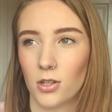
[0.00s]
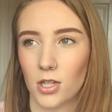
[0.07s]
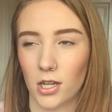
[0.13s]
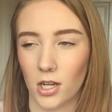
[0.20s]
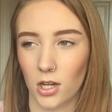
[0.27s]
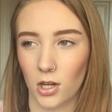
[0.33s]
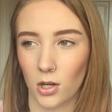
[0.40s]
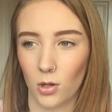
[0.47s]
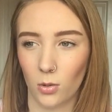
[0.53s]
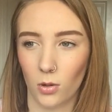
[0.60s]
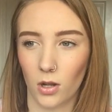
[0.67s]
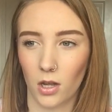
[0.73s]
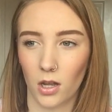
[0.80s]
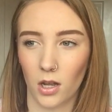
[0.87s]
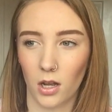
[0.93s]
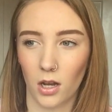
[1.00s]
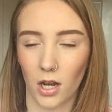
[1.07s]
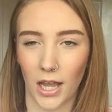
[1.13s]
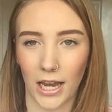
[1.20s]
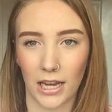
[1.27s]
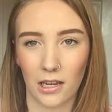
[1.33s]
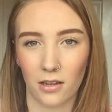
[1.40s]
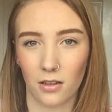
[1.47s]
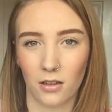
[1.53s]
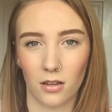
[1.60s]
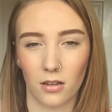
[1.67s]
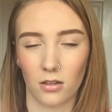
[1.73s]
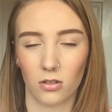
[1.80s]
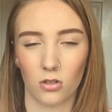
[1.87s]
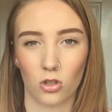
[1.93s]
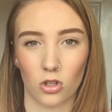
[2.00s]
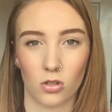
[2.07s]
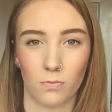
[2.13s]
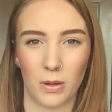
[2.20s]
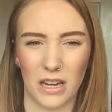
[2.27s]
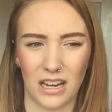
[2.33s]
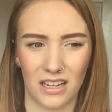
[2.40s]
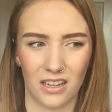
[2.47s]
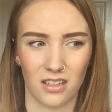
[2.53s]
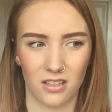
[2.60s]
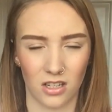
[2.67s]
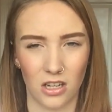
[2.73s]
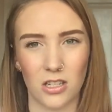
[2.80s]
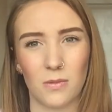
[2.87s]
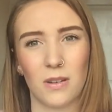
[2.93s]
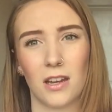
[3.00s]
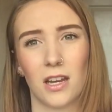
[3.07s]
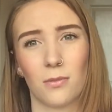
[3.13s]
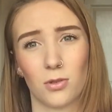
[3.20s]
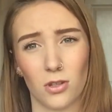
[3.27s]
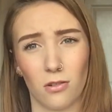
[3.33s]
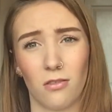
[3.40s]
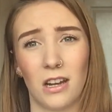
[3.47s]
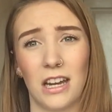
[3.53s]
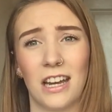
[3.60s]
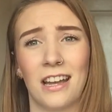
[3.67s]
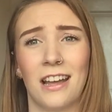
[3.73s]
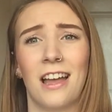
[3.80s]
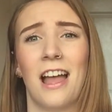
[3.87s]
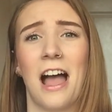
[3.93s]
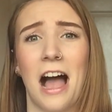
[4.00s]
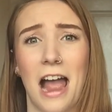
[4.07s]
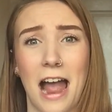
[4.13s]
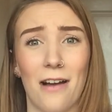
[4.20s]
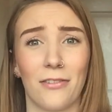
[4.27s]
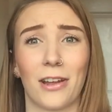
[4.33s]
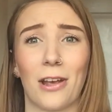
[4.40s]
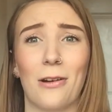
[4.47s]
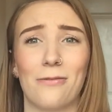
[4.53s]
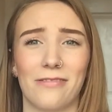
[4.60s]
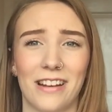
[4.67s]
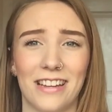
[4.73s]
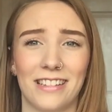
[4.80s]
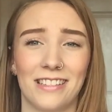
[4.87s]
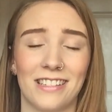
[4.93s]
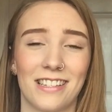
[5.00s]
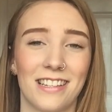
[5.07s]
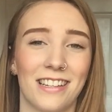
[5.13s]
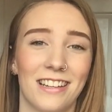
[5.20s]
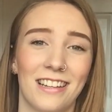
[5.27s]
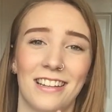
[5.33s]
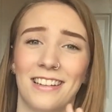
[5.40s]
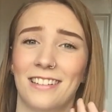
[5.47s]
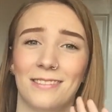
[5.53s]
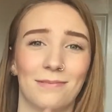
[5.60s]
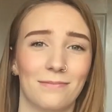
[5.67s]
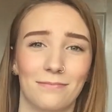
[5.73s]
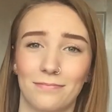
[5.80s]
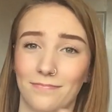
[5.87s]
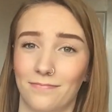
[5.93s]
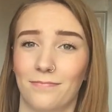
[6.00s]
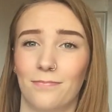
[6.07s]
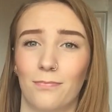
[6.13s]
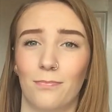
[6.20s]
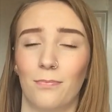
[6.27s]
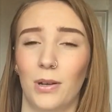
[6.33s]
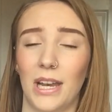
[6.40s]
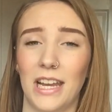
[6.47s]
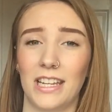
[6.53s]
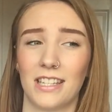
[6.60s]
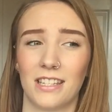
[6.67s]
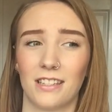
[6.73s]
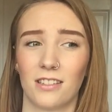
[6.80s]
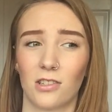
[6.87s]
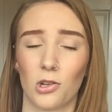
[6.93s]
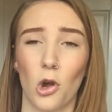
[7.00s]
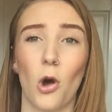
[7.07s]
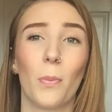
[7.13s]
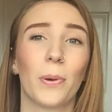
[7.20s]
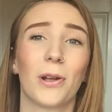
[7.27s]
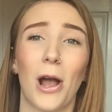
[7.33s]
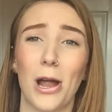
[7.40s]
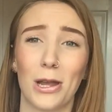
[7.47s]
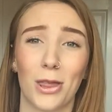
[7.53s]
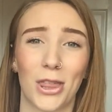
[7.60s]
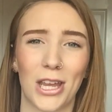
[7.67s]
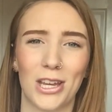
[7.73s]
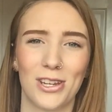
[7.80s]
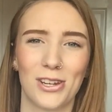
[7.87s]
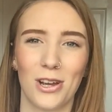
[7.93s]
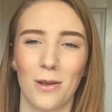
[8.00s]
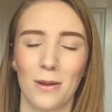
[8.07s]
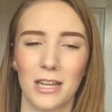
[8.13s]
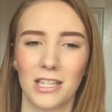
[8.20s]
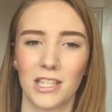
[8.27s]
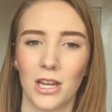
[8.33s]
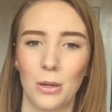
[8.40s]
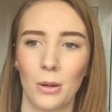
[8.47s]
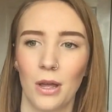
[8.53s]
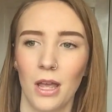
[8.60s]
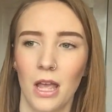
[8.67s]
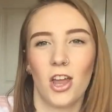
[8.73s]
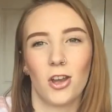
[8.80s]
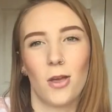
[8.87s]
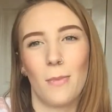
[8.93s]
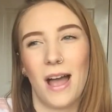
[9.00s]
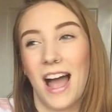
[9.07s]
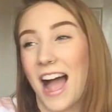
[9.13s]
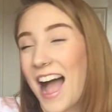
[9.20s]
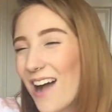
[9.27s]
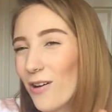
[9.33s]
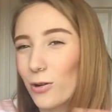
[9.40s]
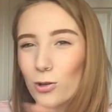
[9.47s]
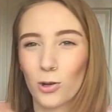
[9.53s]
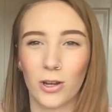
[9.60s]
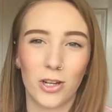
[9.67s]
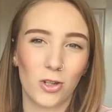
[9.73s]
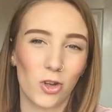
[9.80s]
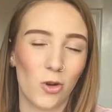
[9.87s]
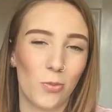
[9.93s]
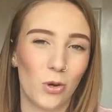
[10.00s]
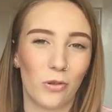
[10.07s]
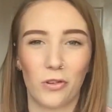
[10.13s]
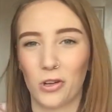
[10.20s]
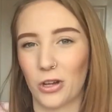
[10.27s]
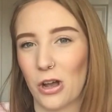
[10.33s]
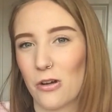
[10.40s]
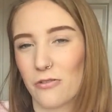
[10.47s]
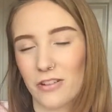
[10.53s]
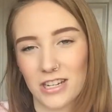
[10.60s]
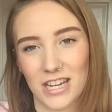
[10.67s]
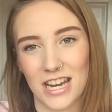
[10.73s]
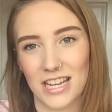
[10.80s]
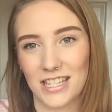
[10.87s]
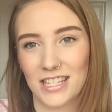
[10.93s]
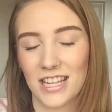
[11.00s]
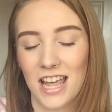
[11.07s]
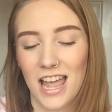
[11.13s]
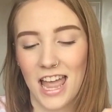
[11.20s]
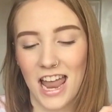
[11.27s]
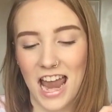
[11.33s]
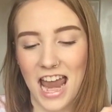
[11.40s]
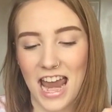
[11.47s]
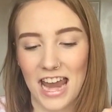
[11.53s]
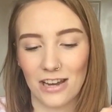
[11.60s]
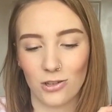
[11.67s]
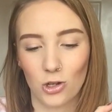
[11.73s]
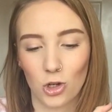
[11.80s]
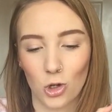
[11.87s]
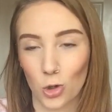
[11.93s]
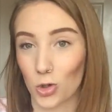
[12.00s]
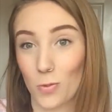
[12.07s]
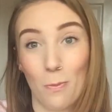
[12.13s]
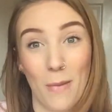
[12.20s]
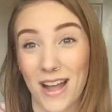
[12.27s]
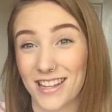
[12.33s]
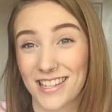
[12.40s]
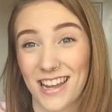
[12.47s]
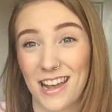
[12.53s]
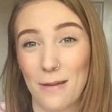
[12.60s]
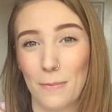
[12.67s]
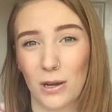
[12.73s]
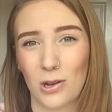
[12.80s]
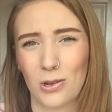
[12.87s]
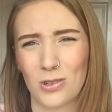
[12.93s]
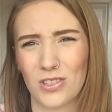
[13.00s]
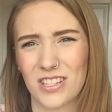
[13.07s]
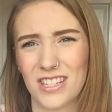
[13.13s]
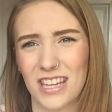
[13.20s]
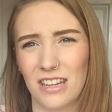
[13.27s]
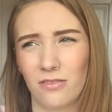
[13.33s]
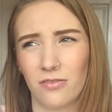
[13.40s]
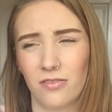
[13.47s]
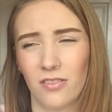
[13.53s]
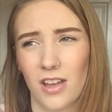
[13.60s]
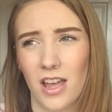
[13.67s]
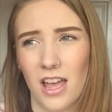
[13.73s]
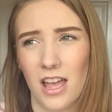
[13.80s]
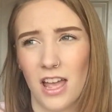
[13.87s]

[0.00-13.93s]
to like, just be like, excuse me, I'm sorry, I have a girlfriend, please stop, kind of thing, you know what I mean? So no matter how good looking your boyfriend or girlfriend is, it shouldn't matter, because if,